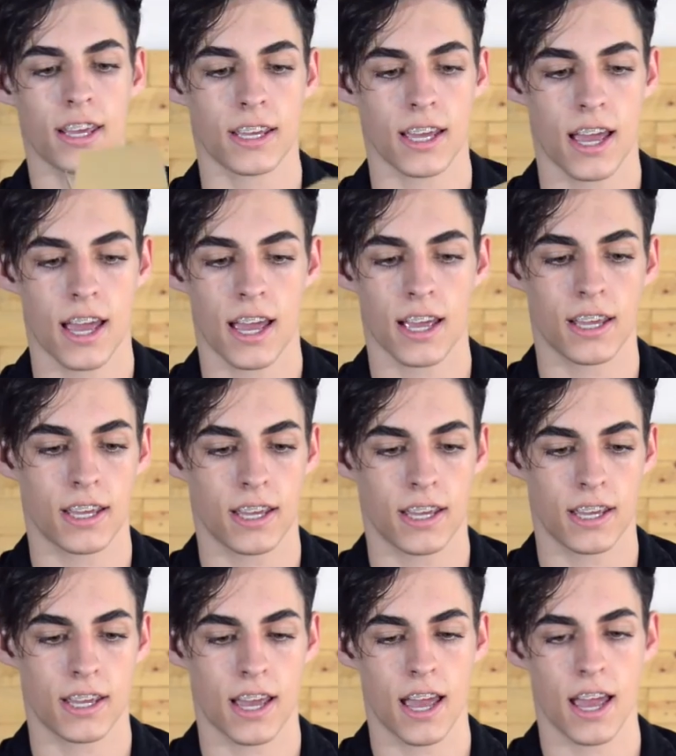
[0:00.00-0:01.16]

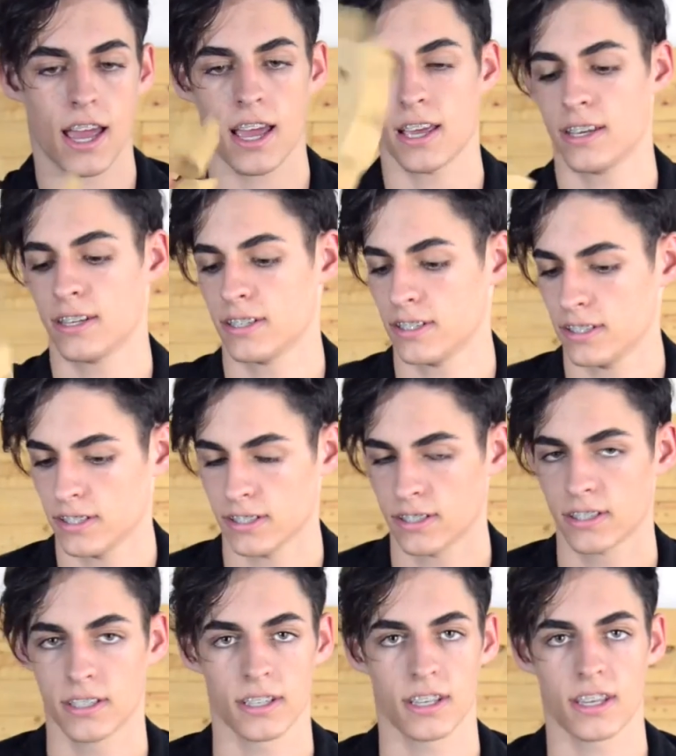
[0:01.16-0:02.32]
Okay, okay,
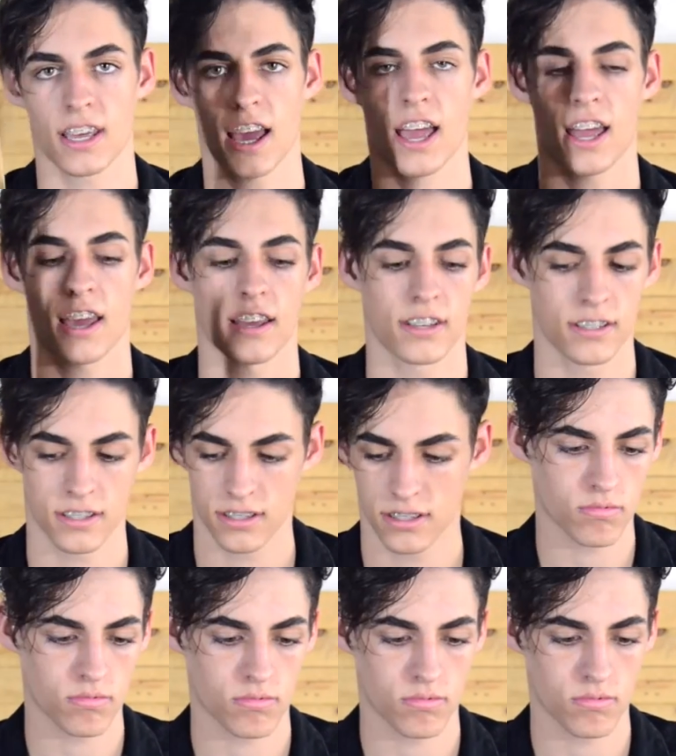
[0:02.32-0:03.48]
okay.
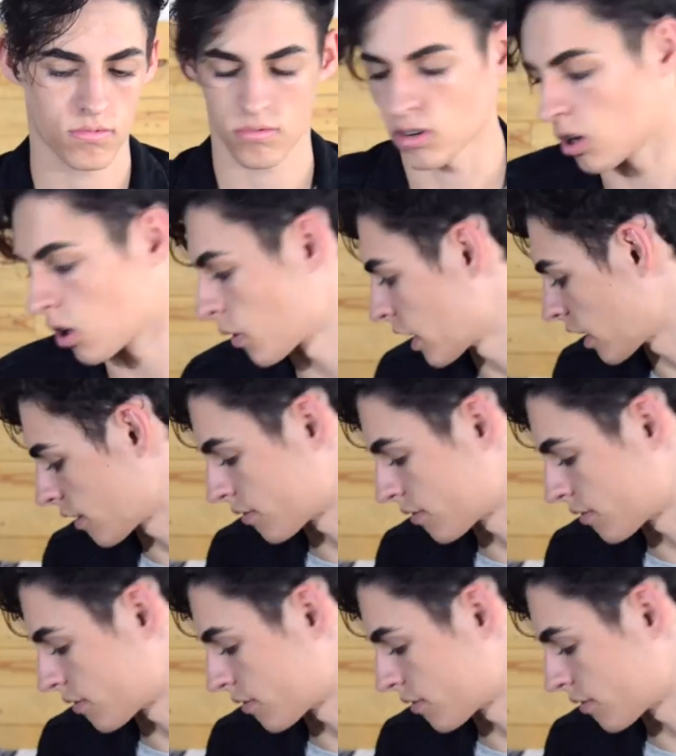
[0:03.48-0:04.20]
Oh wait, I